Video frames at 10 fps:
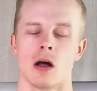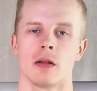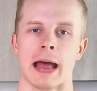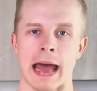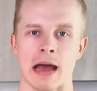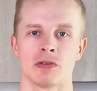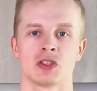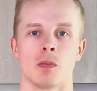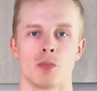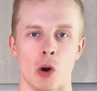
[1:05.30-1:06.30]
I'll have
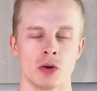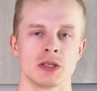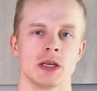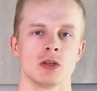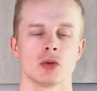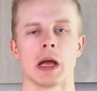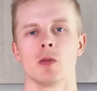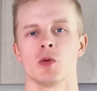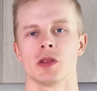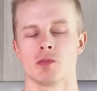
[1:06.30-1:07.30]
some protein to
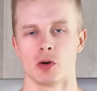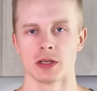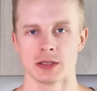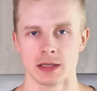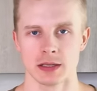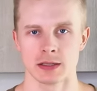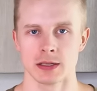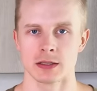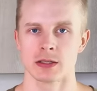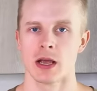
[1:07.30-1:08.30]
help with the protein
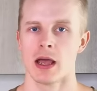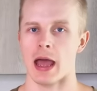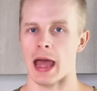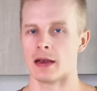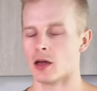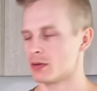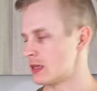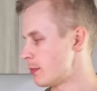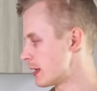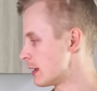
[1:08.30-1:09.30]
synthesis and
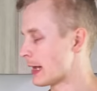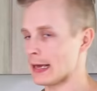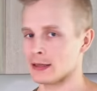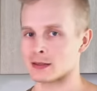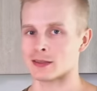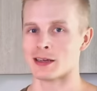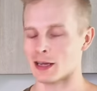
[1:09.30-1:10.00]
obviously making gains